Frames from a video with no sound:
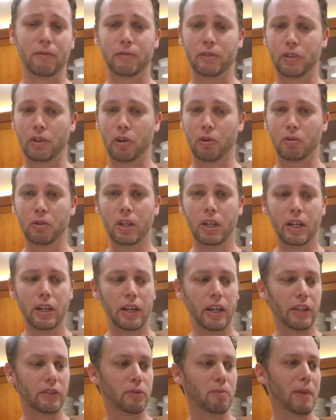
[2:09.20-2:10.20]
So
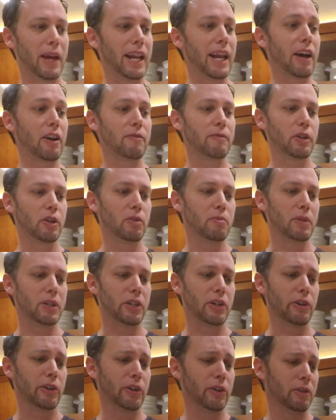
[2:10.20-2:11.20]
it's made out of a good
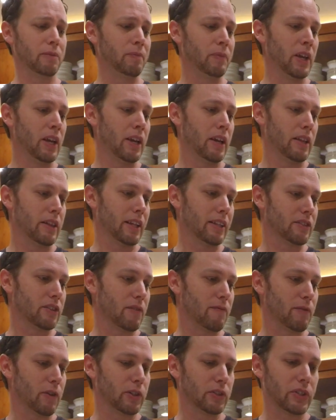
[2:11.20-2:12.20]
material. That's the
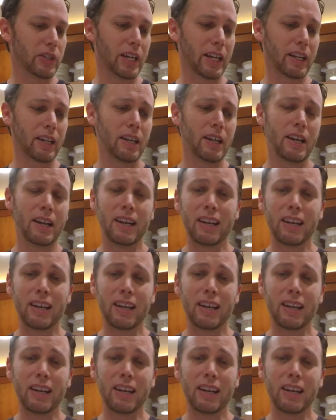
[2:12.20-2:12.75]
first thing.